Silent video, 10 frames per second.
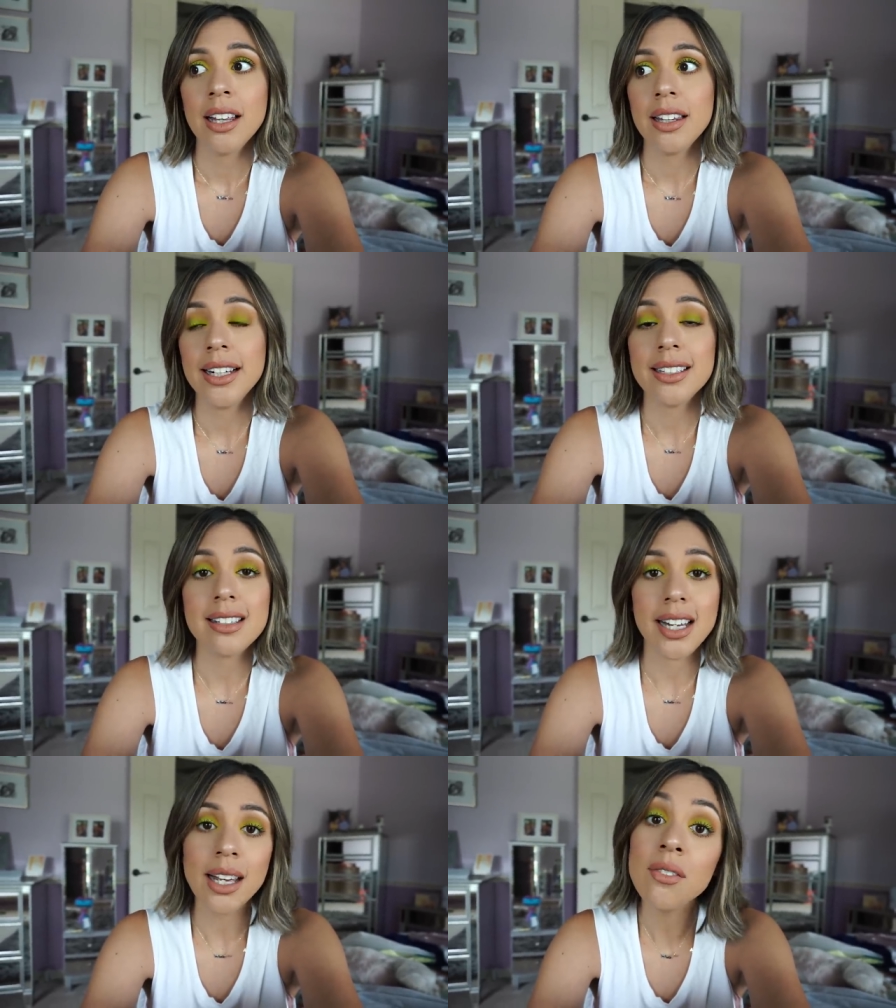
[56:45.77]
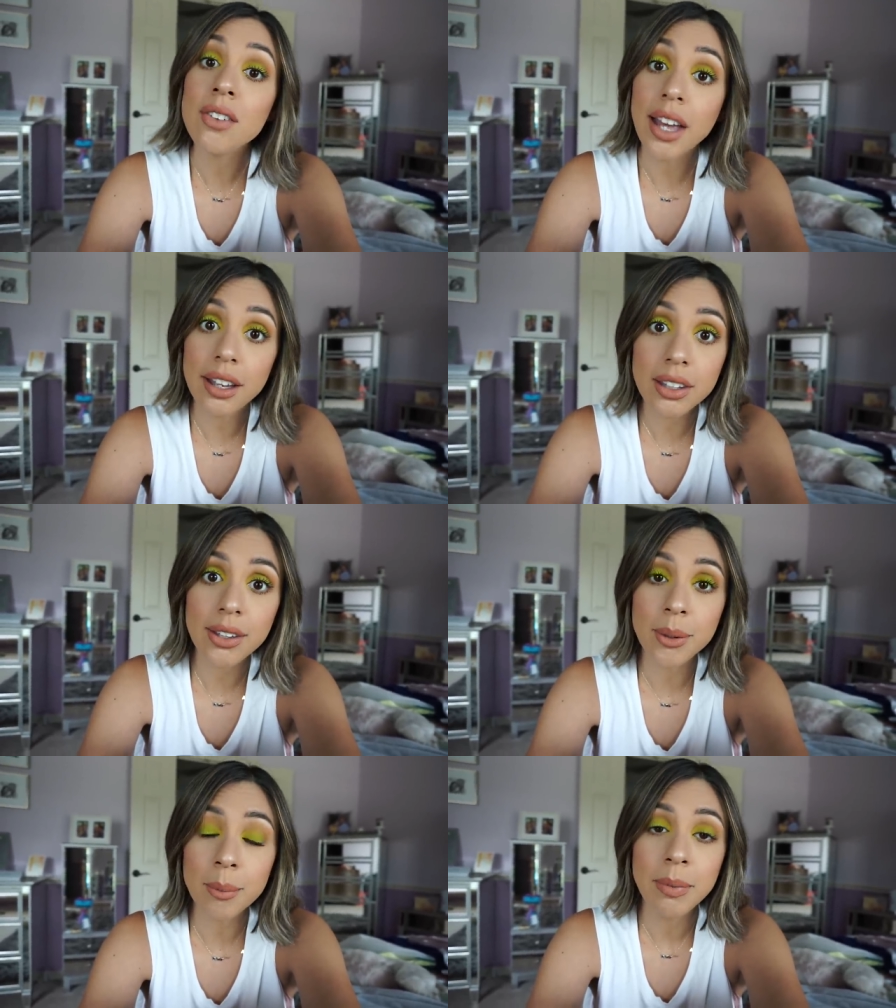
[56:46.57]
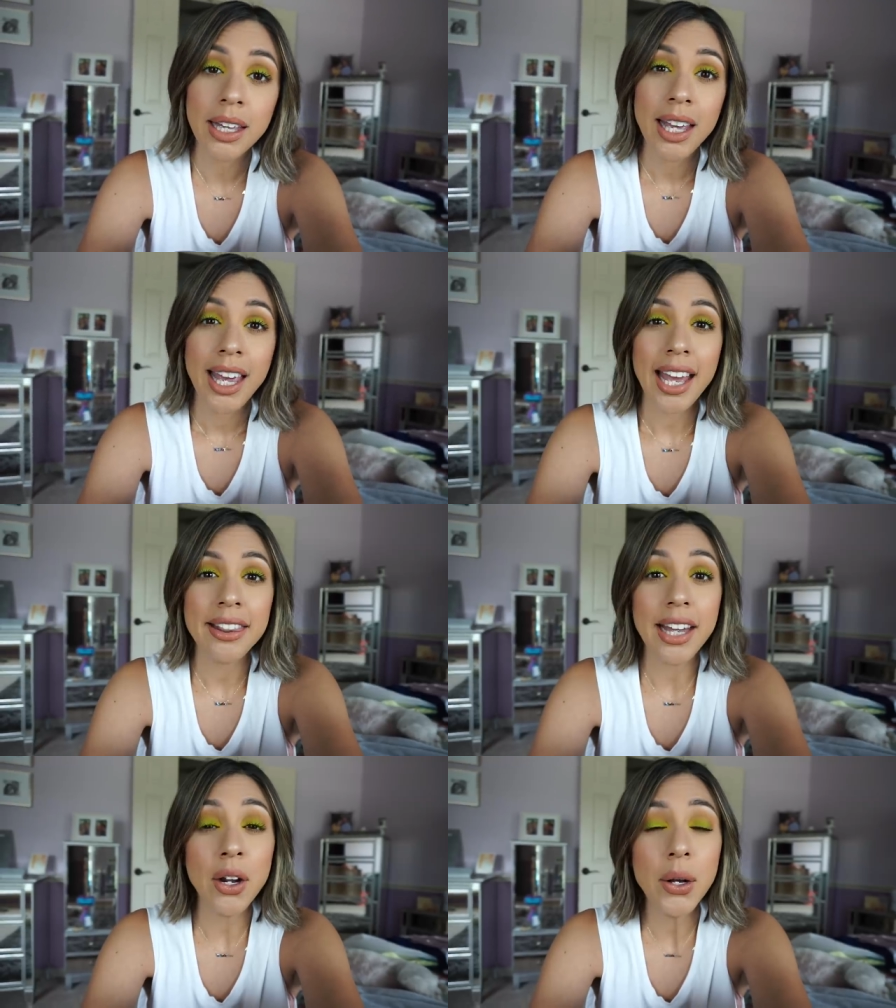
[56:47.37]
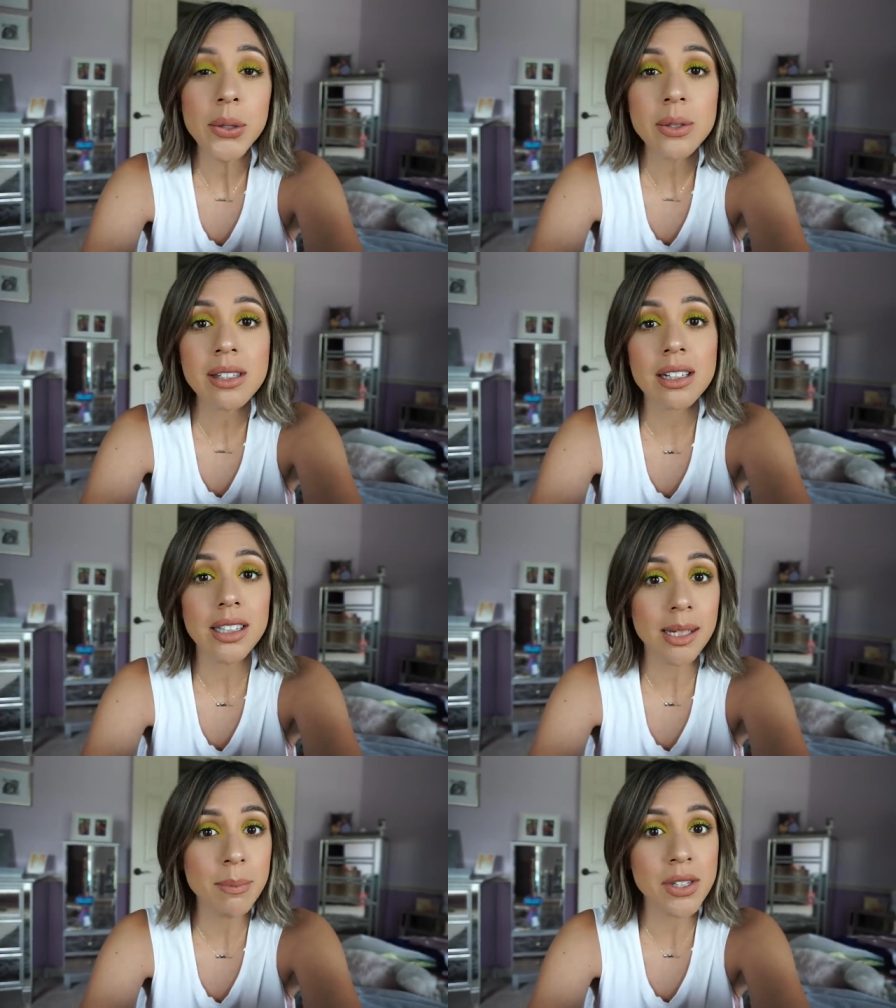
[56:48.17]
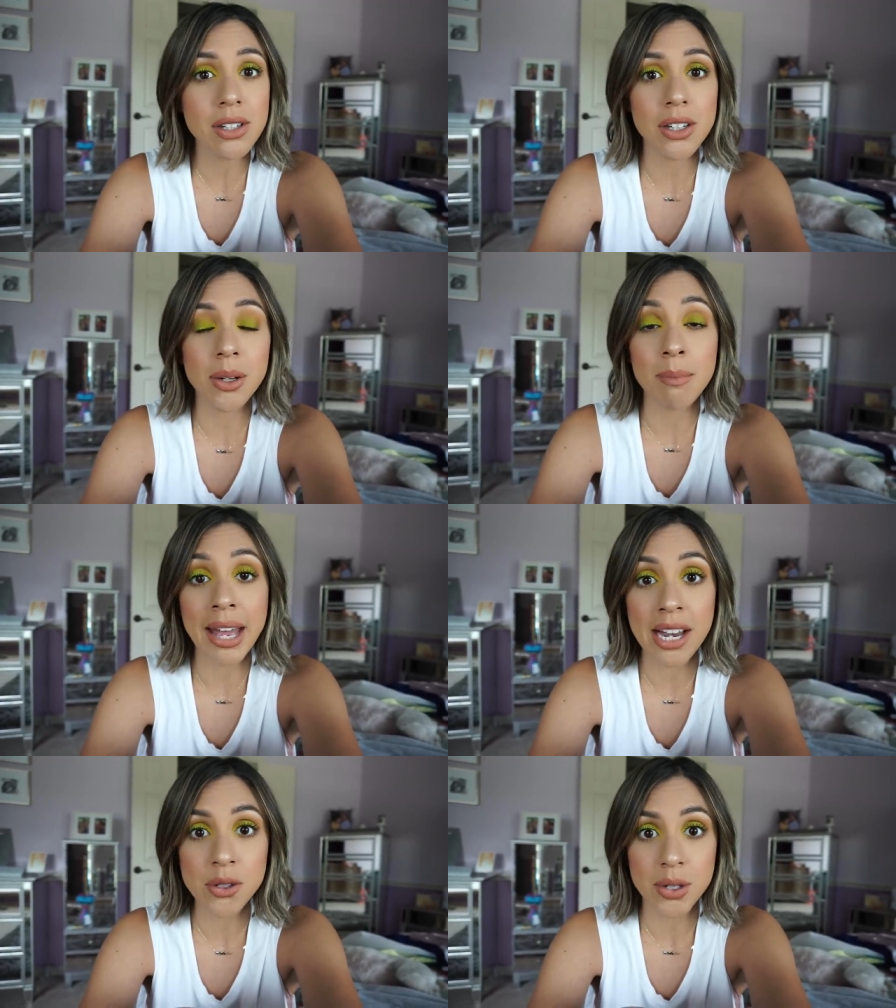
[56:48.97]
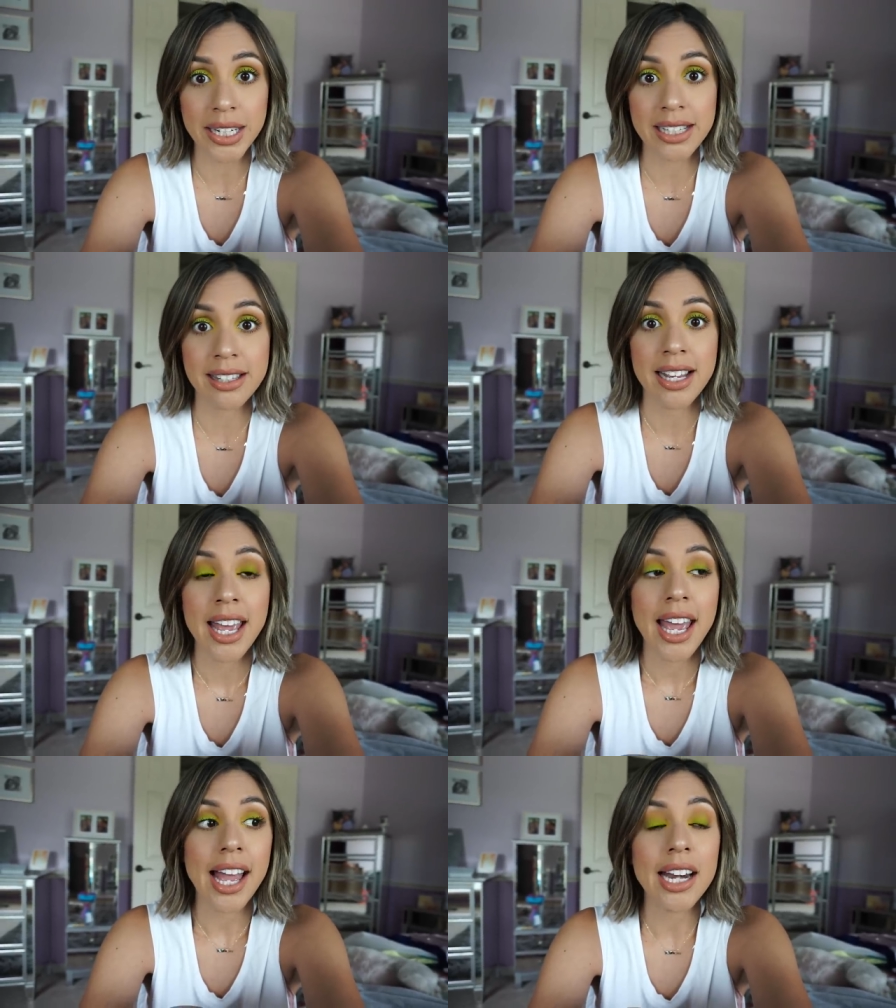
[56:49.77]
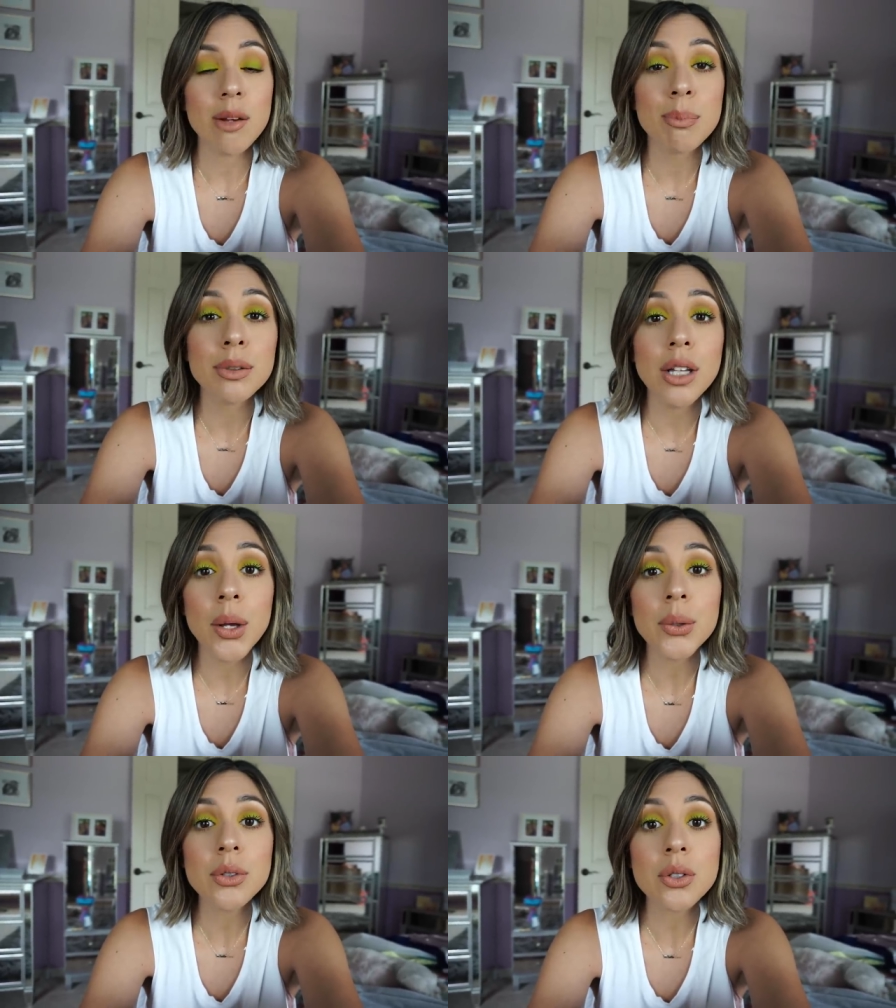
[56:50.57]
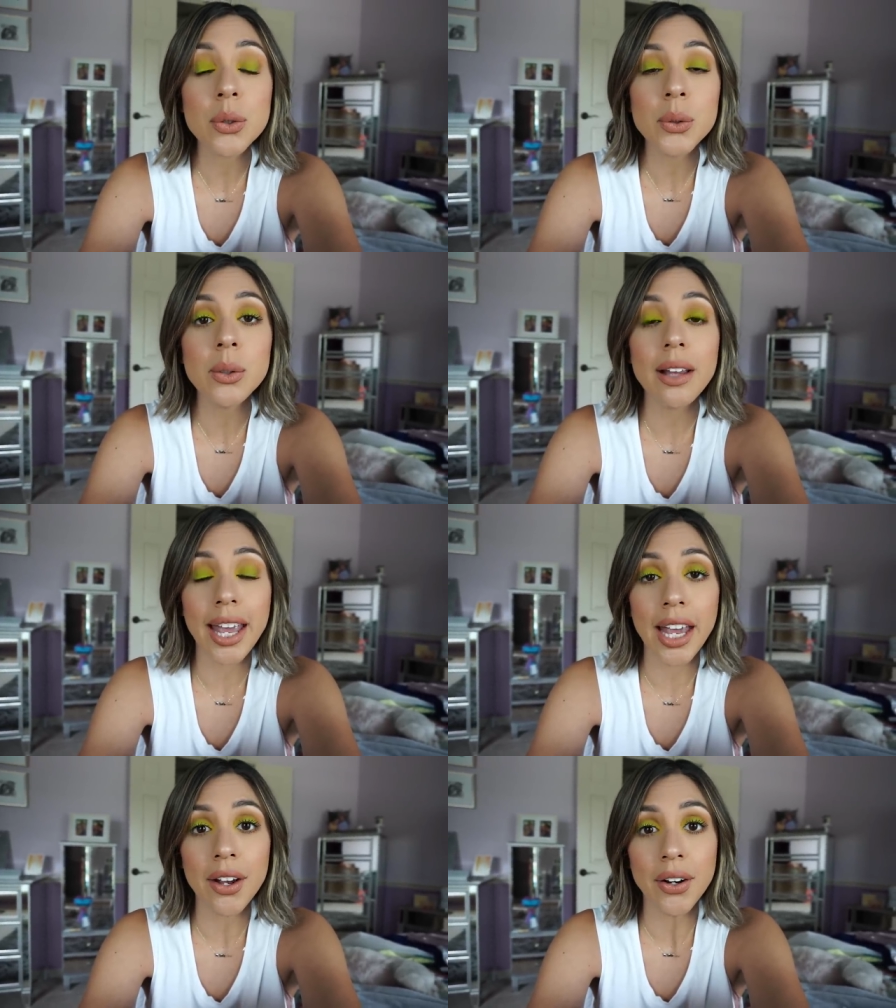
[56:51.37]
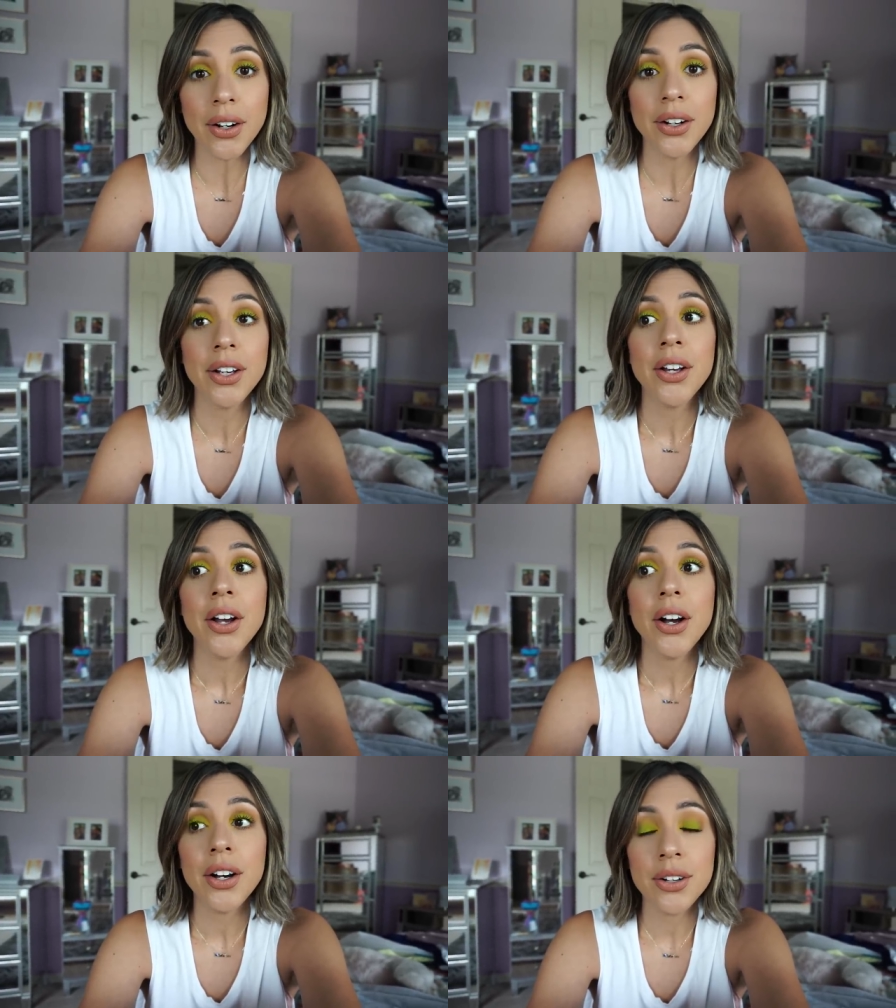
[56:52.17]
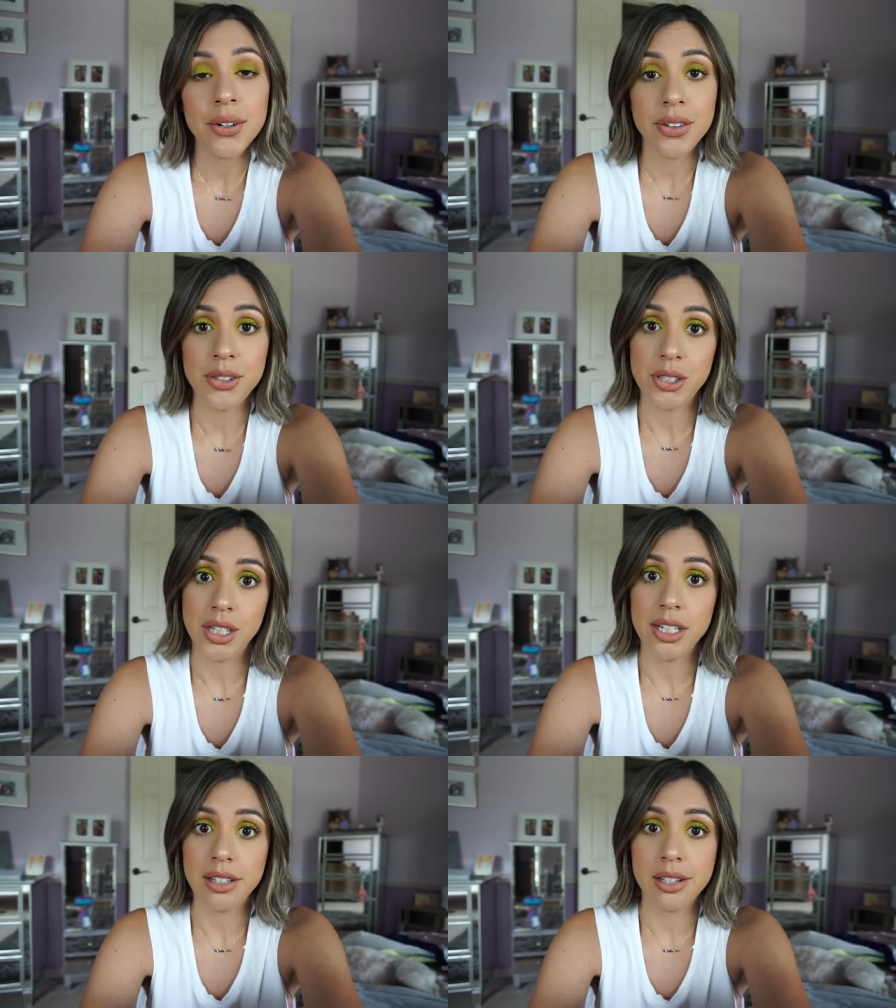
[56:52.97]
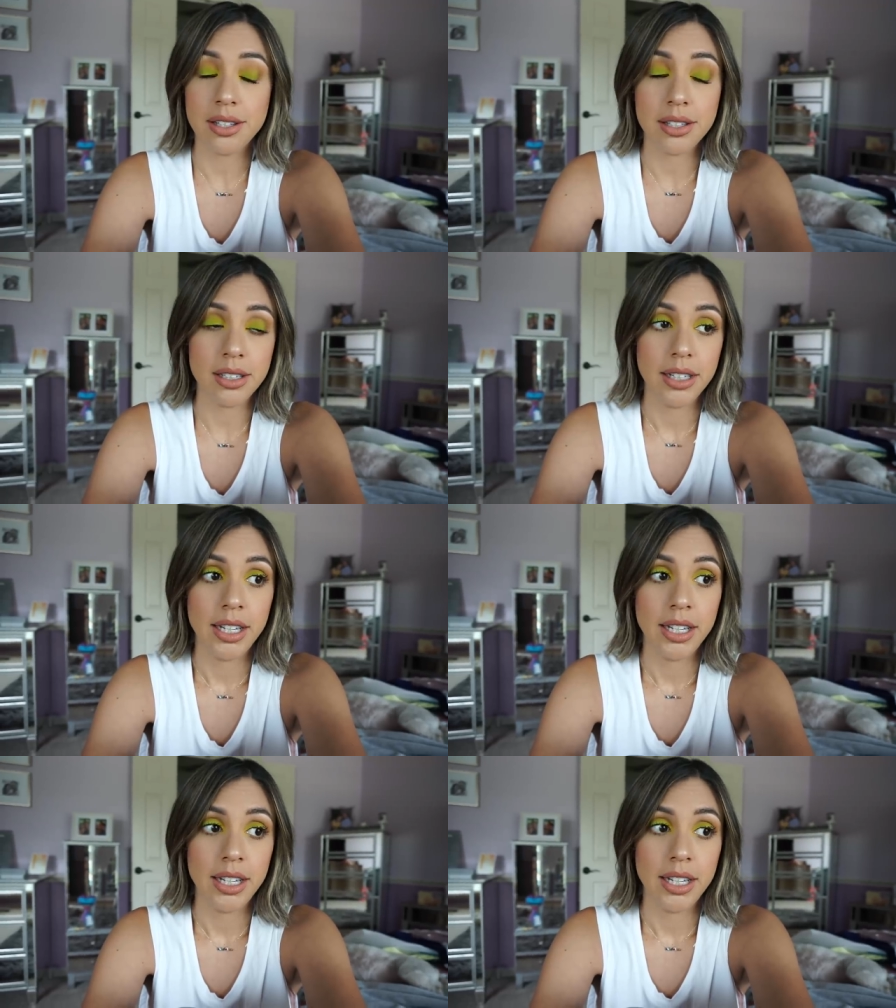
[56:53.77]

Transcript: like a damn vacuum and that hose clips to your mattress and it blows cool air under the sheets.